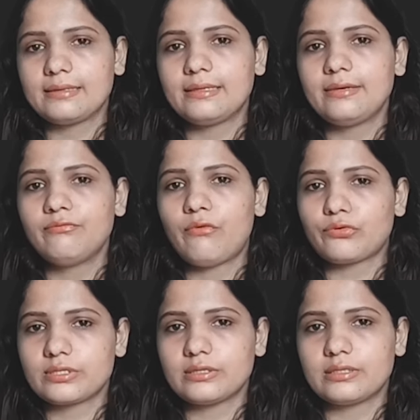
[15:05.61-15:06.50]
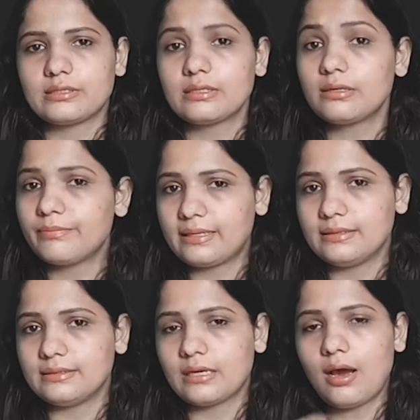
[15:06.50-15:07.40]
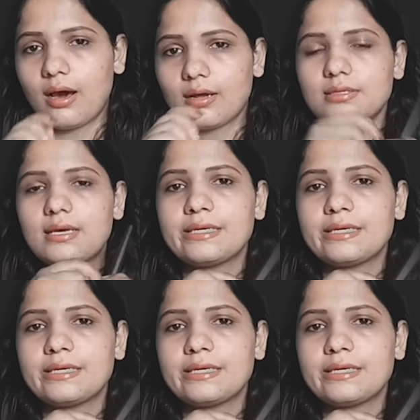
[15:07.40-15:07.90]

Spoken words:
photosynthetic bacteria are the